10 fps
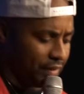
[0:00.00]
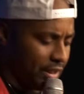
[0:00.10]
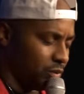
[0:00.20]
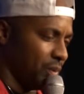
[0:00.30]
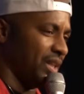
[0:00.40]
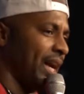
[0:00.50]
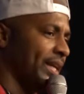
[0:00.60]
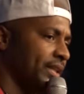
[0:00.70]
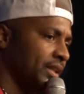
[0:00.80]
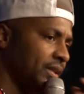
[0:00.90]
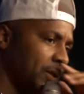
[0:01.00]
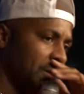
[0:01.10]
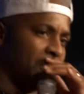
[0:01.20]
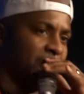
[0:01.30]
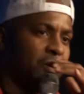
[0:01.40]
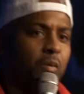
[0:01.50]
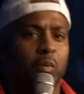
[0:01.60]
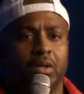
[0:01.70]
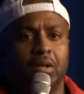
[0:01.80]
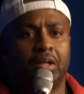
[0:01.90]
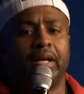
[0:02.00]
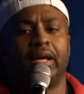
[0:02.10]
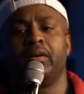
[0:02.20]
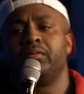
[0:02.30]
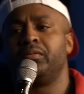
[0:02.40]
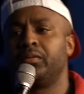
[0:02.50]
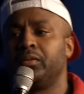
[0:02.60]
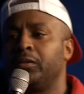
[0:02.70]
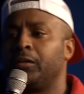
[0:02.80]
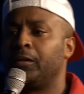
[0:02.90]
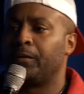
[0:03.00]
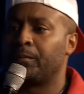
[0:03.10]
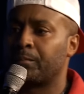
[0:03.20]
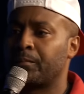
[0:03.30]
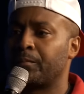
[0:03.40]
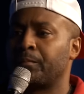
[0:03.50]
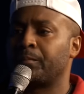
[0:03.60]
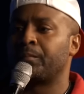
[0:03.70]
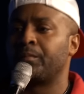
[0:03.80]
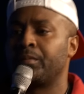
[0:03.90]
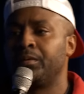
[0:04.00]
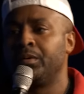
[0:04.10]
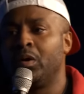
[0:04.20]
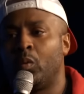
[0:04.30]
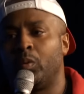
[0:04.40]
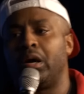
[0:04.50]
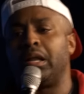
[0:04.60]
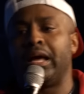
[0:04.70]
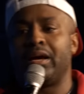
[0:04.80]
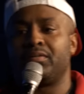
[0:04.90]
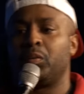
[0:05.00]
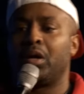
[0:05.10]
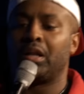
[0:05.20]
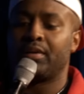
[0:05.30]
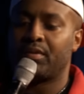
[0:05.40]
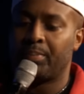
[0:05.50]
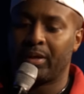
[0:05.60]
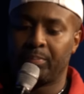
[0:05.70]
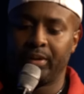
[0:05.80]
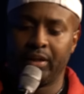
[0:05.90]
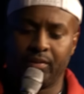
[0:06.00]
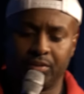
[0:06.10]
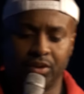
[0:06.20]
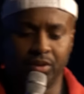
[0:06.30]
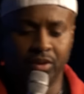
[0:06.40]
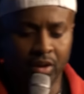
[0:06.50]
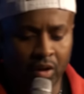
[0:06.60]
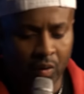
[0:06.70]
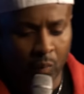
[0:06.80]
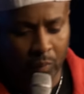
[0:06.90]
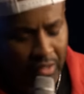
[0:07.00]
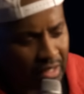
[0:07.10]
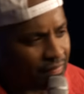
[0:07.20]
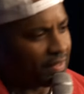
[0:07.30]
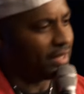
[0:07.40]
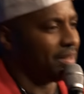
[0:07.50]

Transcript: things we like. We all have. Uh, we all have. We all have our pet peeves we all have things